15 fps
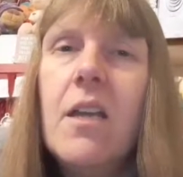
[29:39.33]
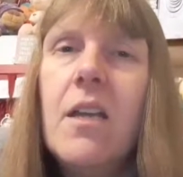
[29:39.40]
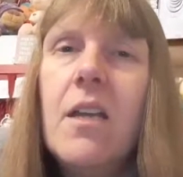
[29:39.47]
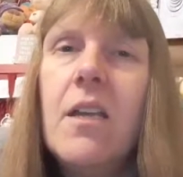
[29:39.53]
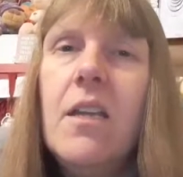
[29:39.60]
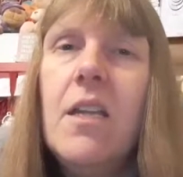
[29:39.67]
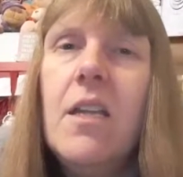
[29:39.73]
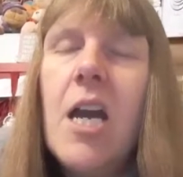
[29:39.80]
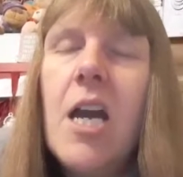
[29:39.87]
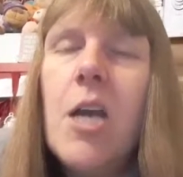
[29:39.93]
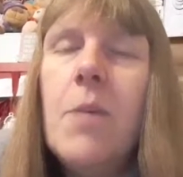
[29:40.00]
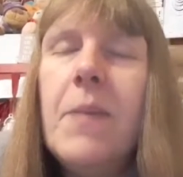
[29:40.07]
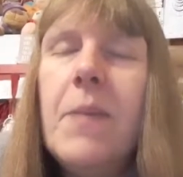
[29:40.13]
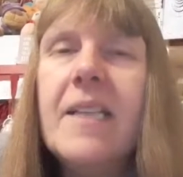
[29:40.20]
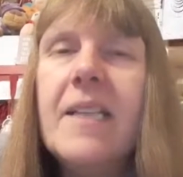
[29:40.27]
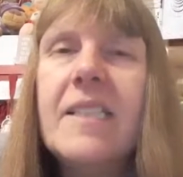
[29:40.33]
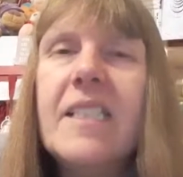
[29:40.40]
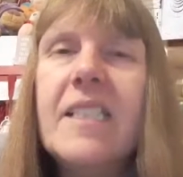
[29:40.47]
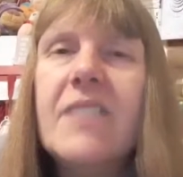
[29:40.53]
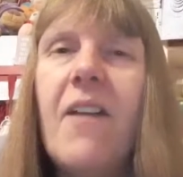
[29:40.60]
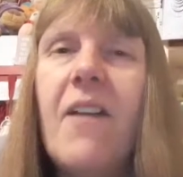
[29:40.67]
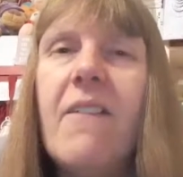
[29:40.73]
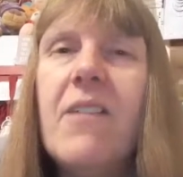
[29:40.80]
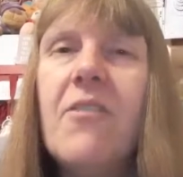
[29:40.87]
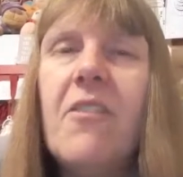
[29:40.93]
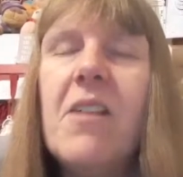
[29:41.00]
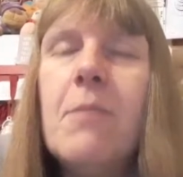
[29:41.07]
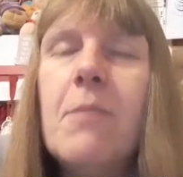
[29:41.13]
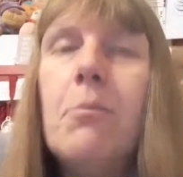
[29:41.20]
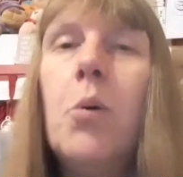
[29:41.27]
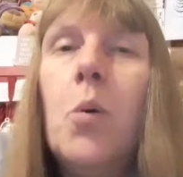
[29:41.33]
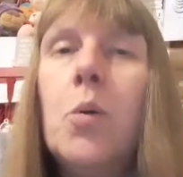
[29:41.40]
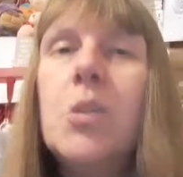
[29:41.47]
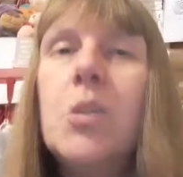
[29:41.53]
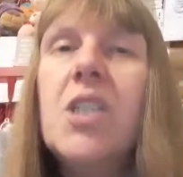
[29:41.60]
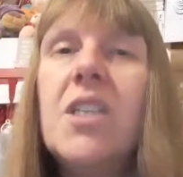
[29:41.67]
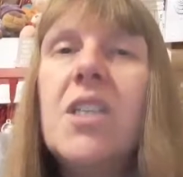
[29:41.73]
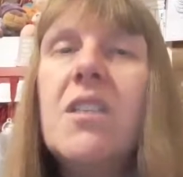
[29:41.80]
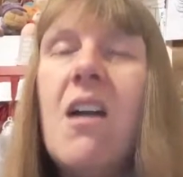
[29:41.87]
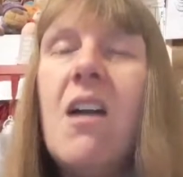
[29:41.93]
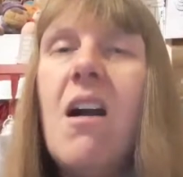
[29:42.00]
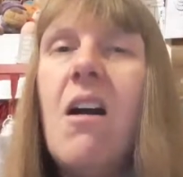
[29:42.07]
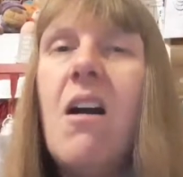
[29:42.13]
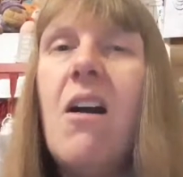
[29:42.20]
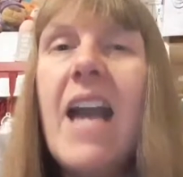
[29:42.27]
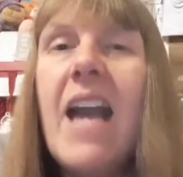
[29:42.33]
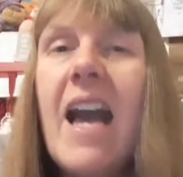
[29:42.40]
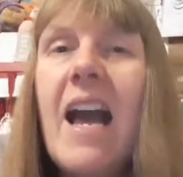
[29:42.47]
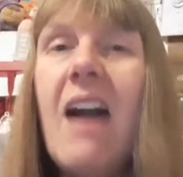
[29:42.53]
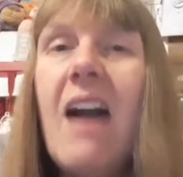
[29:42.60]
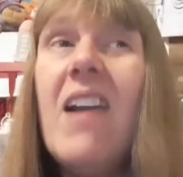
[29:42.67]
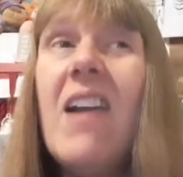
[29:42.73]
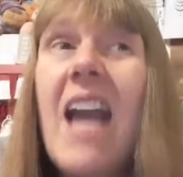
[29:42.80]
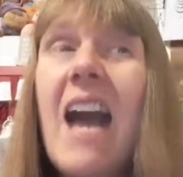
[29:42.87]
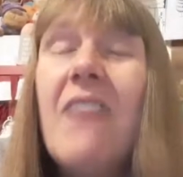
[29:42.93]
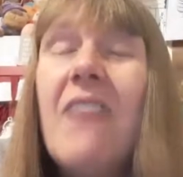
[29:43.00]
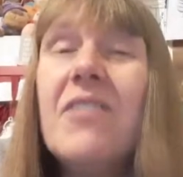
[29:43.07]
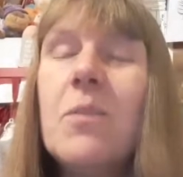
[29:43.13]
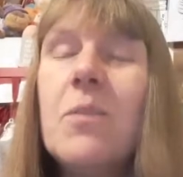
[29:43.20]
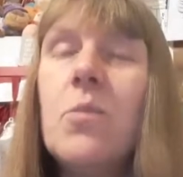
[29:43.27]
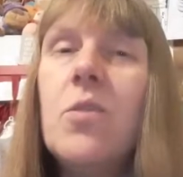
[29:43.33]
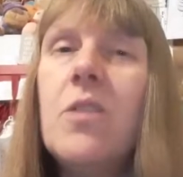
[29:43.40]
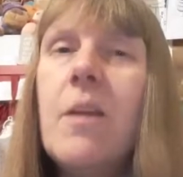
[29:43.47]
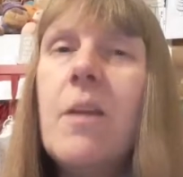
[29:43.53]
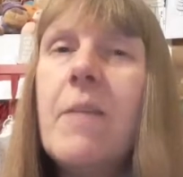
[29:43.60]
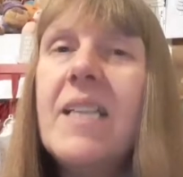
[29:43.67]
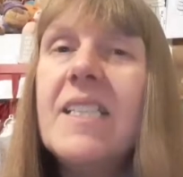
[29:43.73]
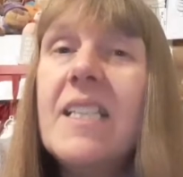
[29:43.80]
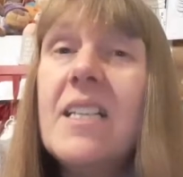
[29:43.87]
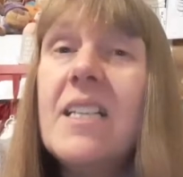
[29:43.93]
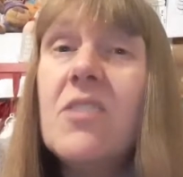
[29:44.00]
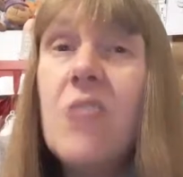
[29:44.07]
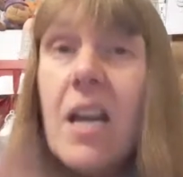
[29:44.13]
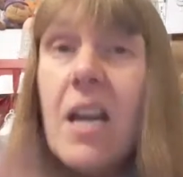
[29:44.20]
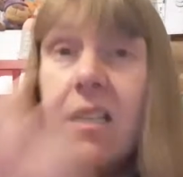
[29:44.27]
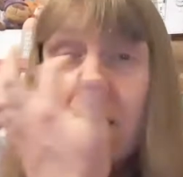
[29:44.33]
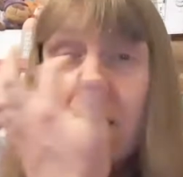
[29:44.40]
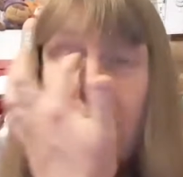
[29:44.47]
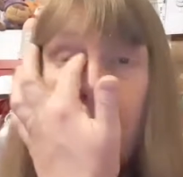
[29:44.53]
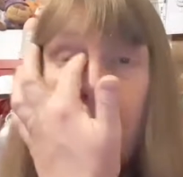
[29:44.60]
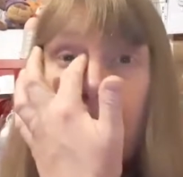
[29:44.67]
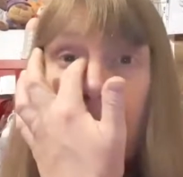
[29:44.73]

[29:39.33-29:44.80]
you know, because it's very, very important that I have someone I'm aesthetically attracted to,